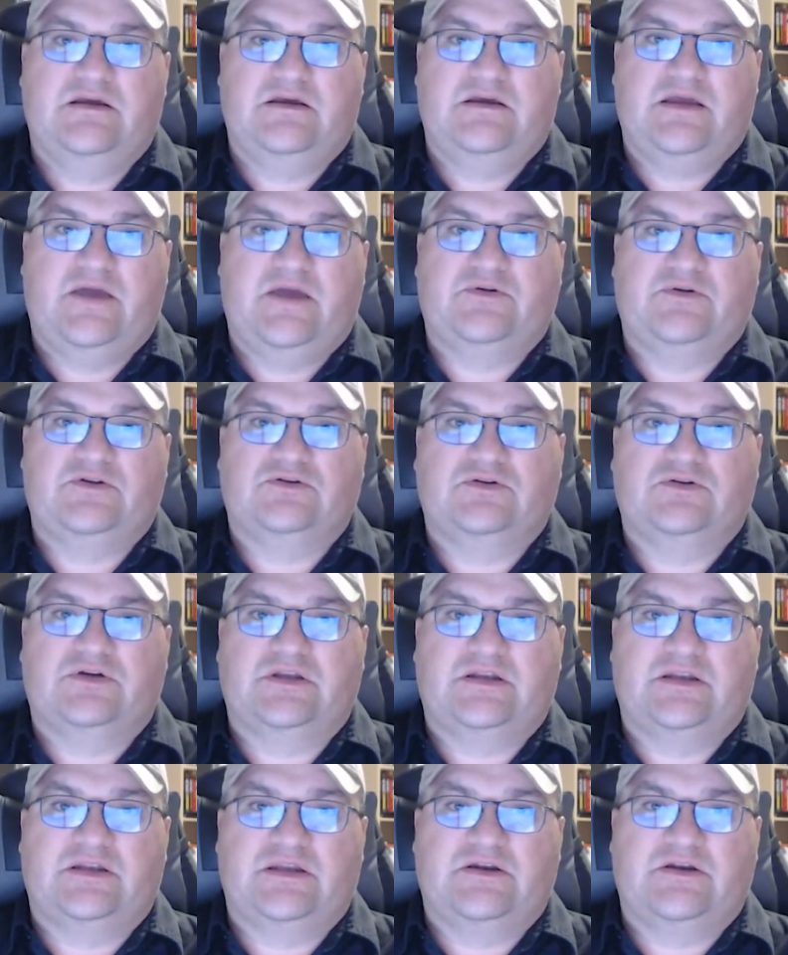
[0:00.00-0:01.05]
And when you're looking
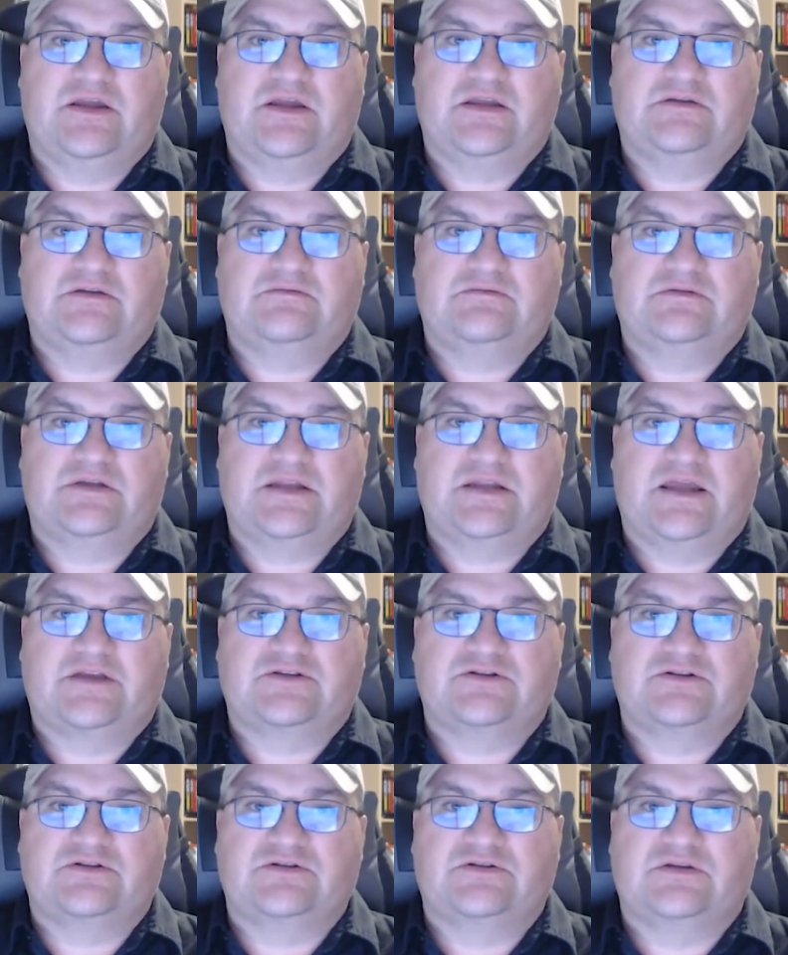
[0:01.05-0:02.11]
at internet
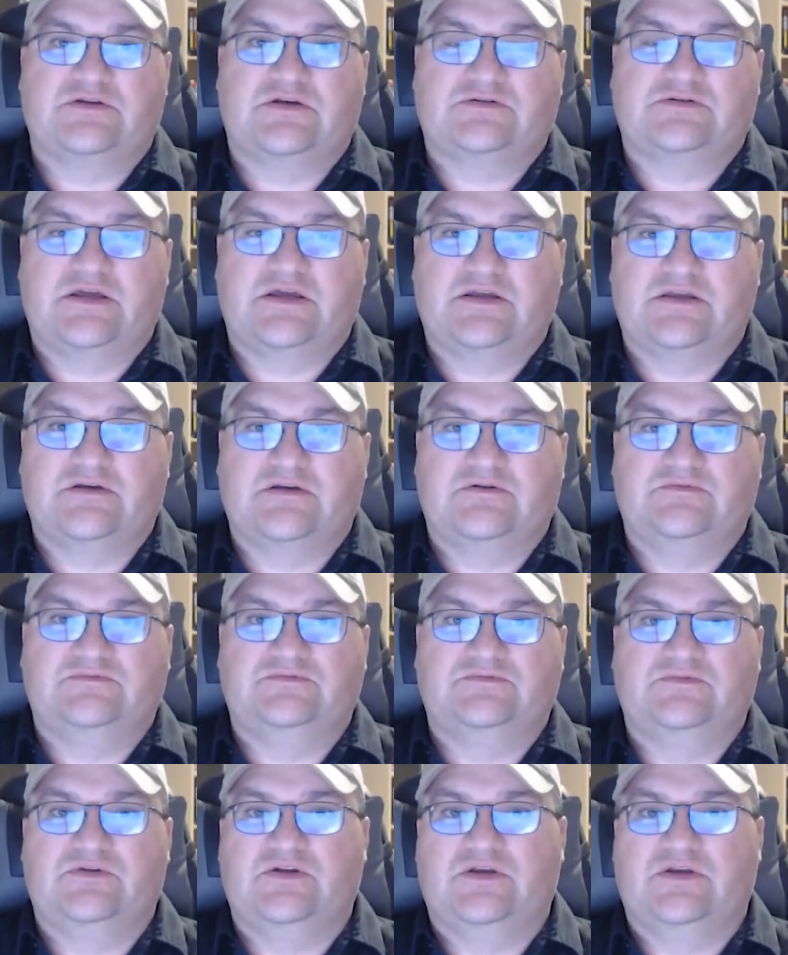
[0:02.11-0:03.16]
connections, they'll tell you
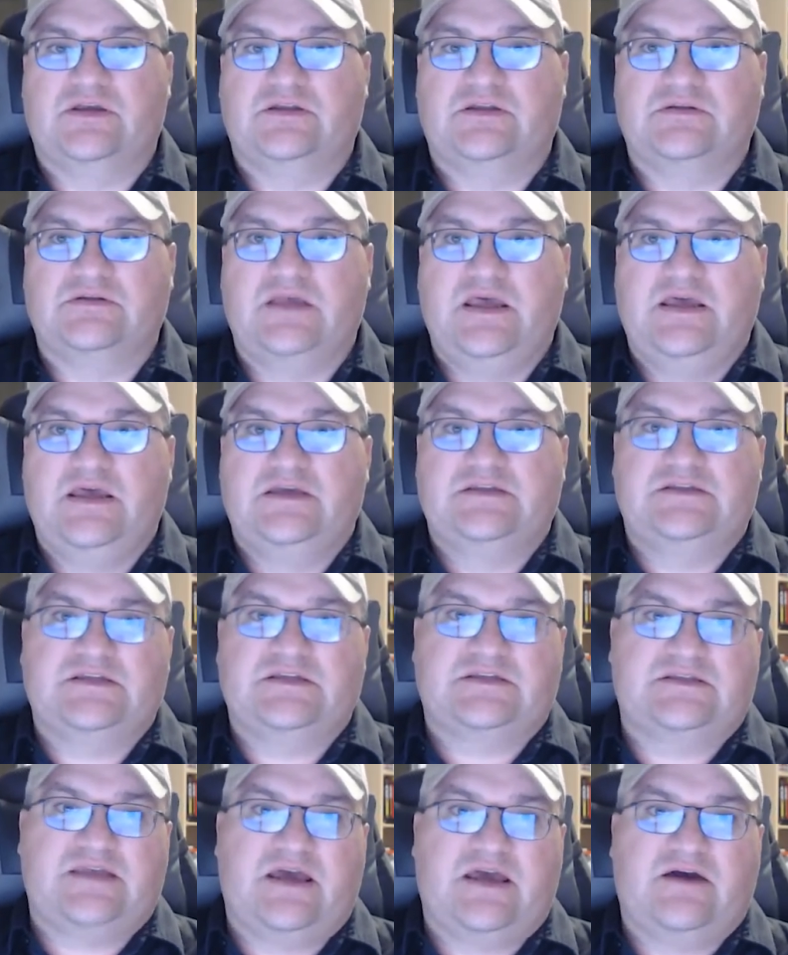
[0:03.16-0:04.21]
you get
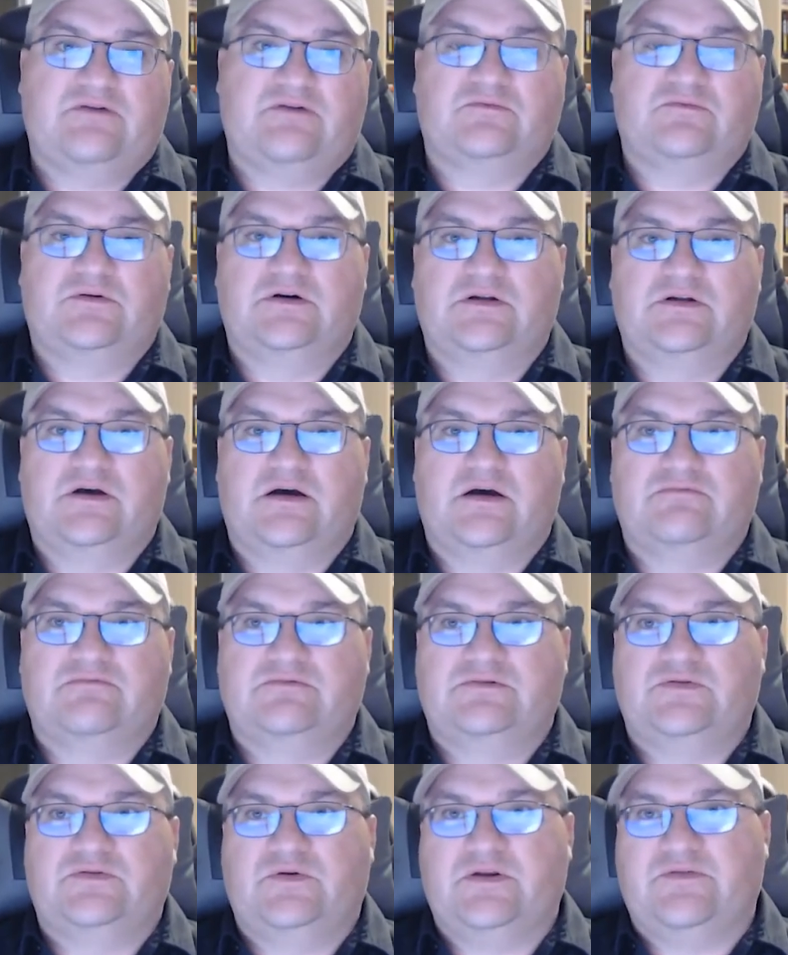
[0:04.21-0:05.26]
6 down, 1 up,
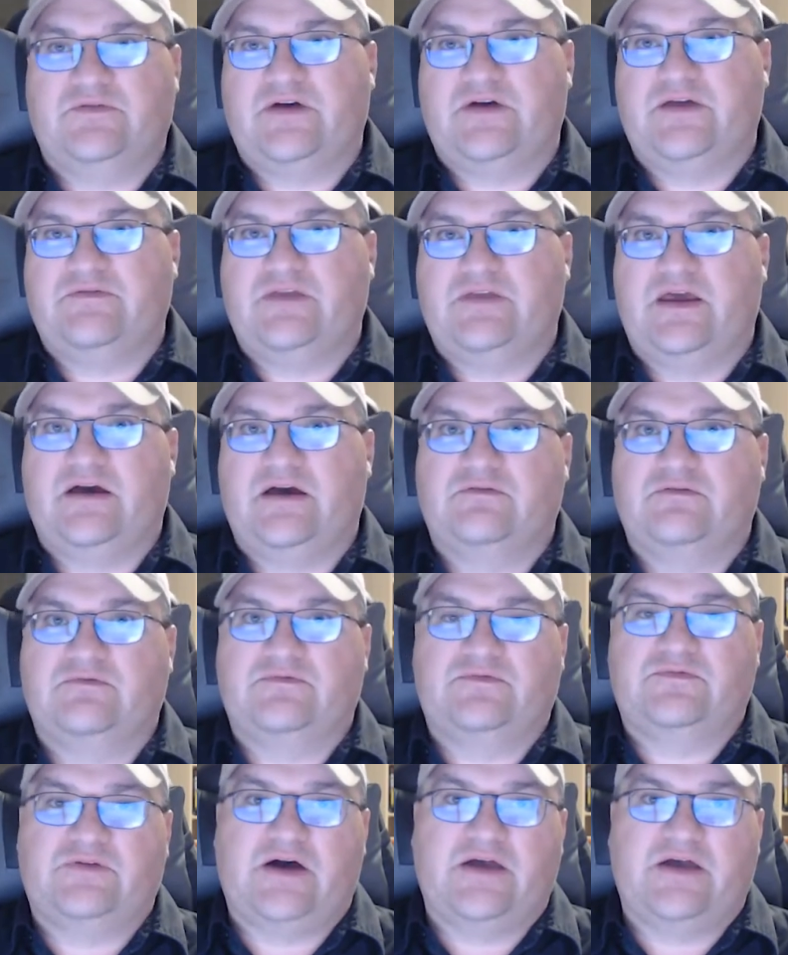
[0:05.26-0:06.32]
25 down,
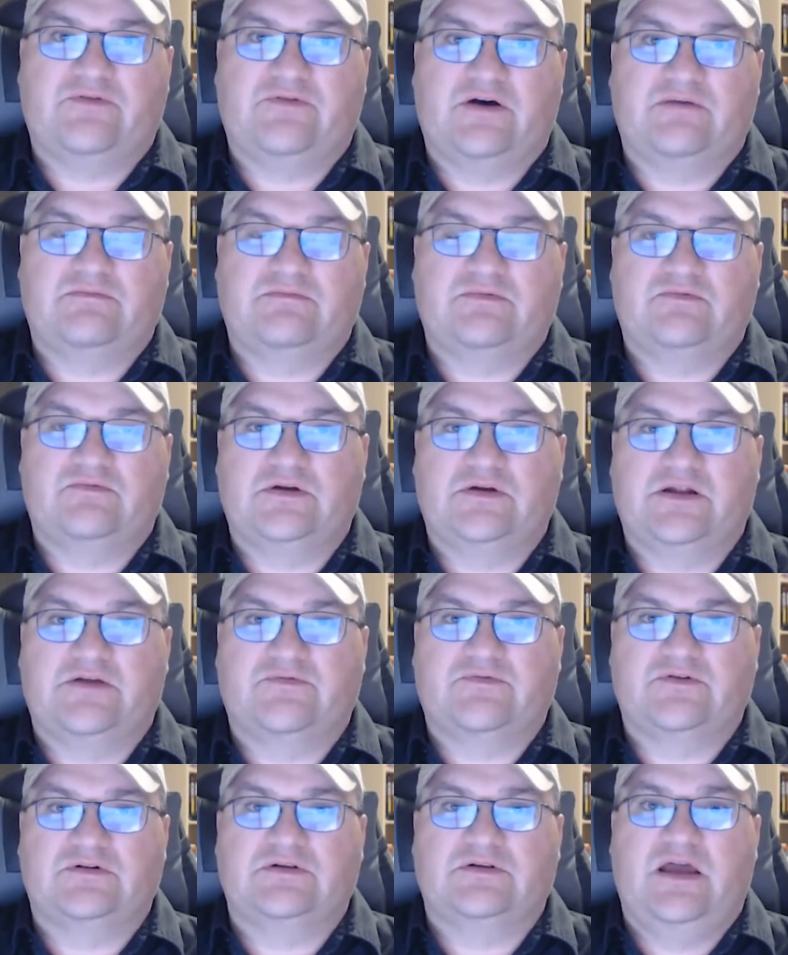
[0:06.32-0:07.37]
5 up,
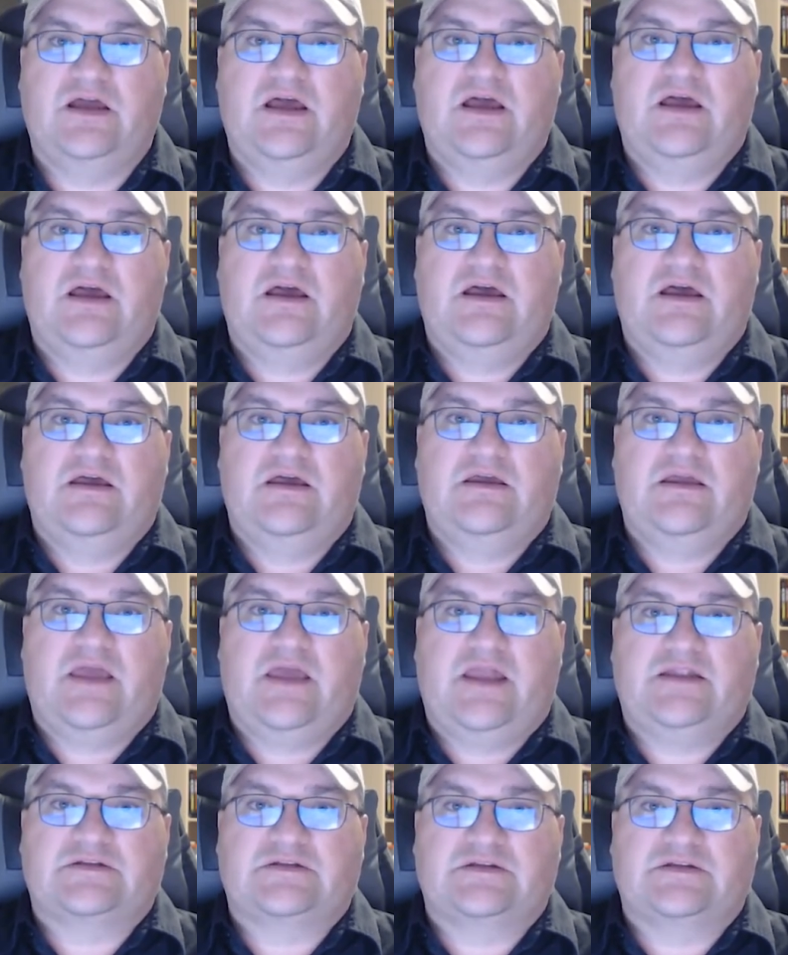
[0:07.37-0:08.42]
whatever. And